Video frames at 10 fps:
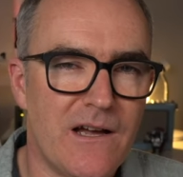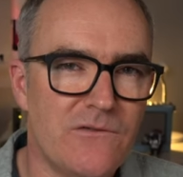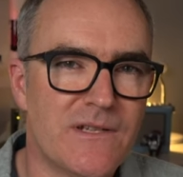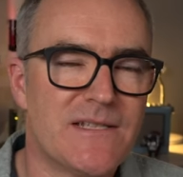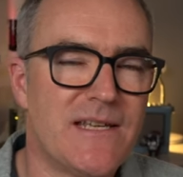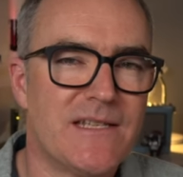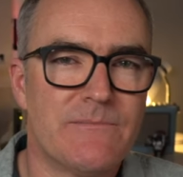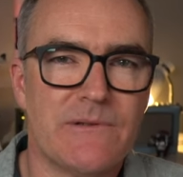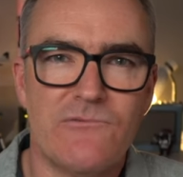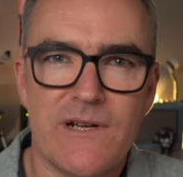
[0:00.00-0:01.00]
owners tend
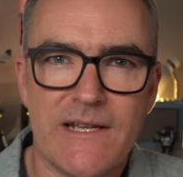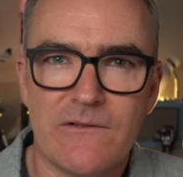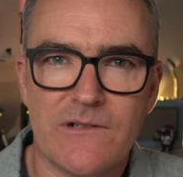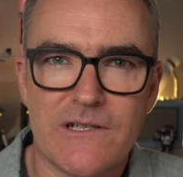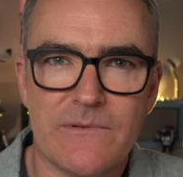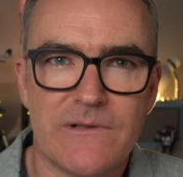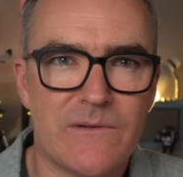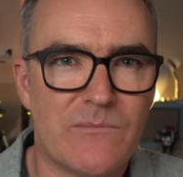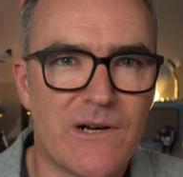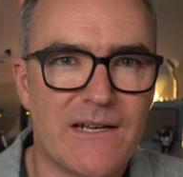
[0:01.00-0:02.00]
to be really knowledgeable of
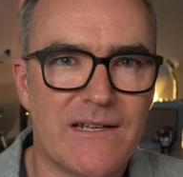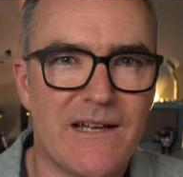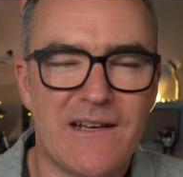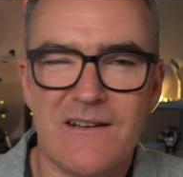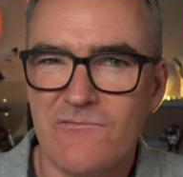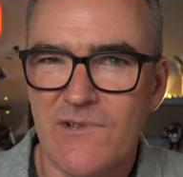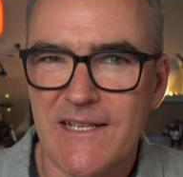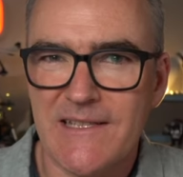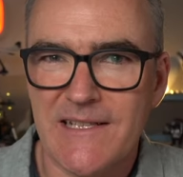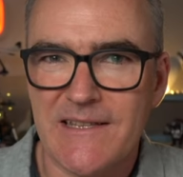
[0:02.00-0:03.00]
the brand, and I
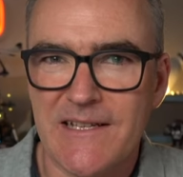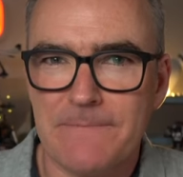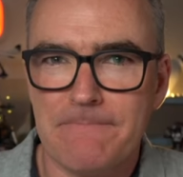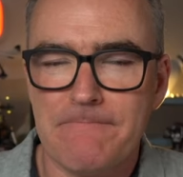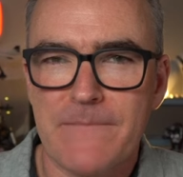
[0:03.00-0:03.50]
really dig that.